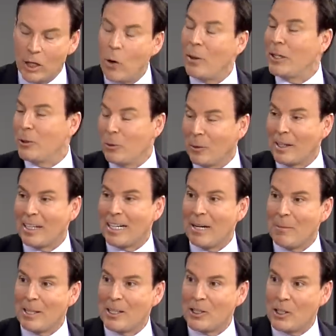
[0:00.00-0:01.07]
knowing you were going to
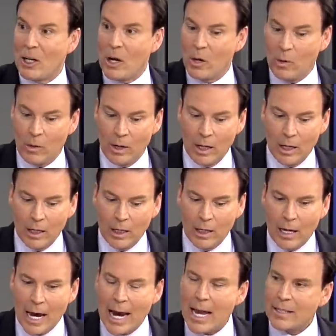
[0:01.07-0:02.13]
come on the show,
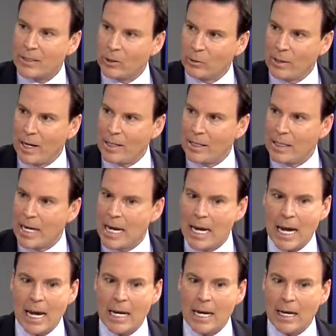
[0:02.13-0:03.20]
I asked around, and,
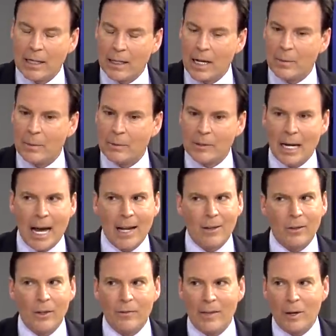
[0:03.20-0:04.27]
and, and a lot of people said, I
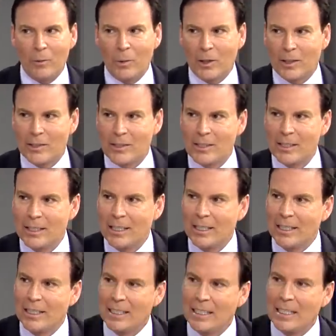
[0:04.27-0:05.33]
don't know if that works.
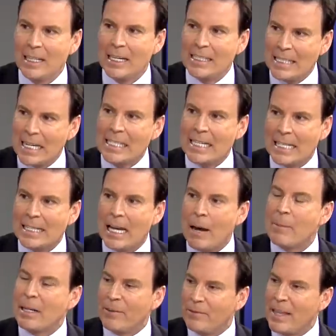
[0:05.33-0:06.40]
Mm-hmm. Is, is that, the, I
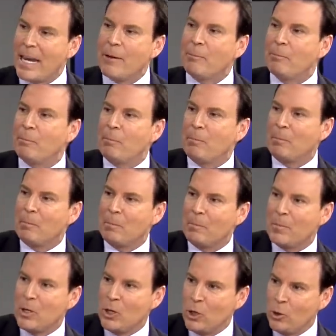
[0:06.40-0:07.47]
mean, if they
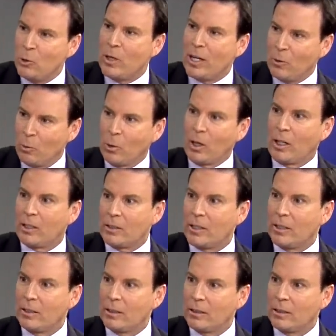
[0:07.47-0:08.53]
knew that it worked,
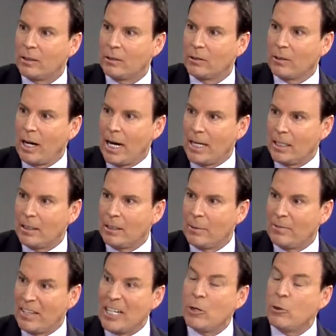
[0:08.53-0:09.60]
right? Right? If they